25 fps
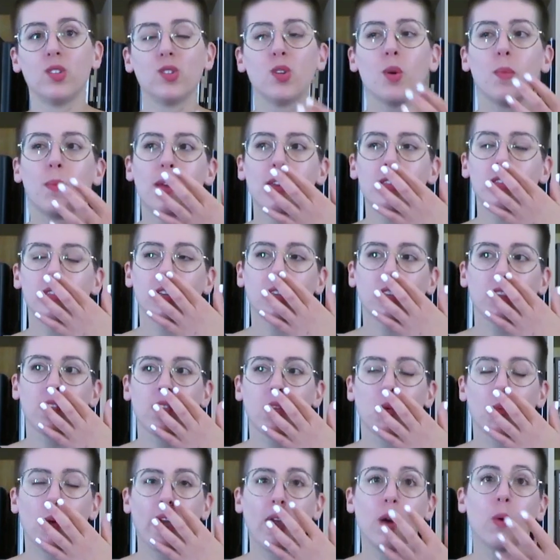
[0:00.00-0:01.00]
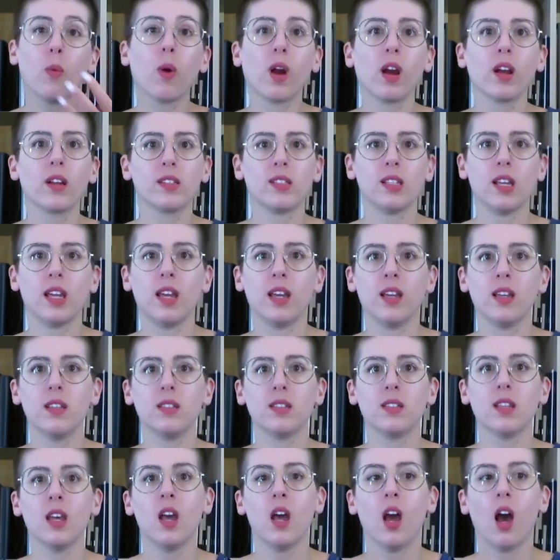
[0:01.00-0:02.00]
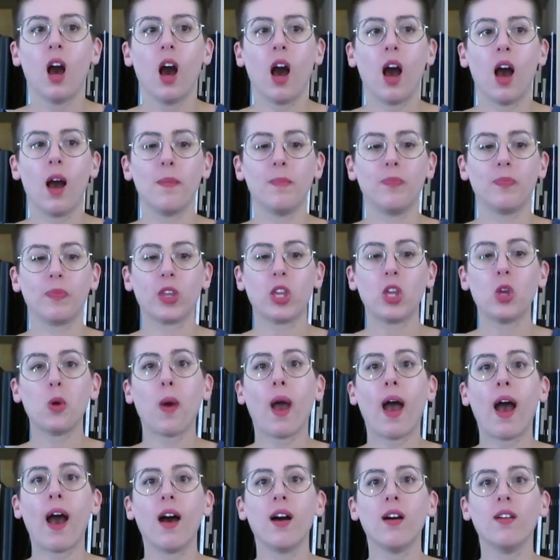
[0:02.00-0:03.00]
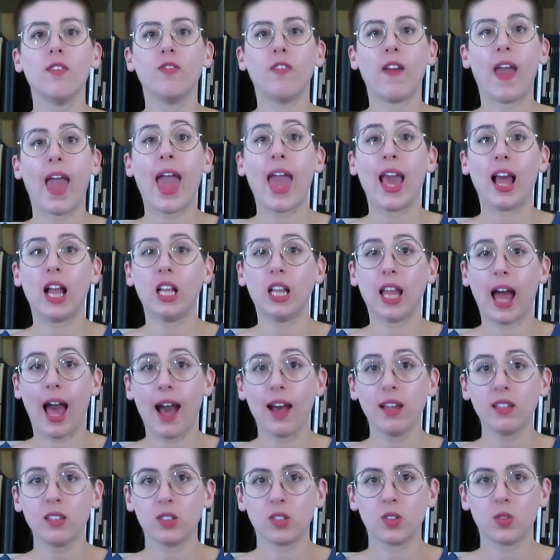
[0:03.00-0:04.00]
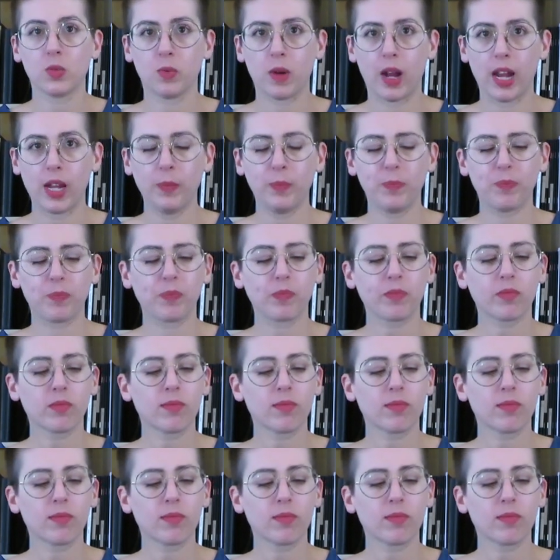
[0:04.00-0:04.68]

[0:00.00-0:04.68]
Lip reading: So basically the way it works is you have a class, right?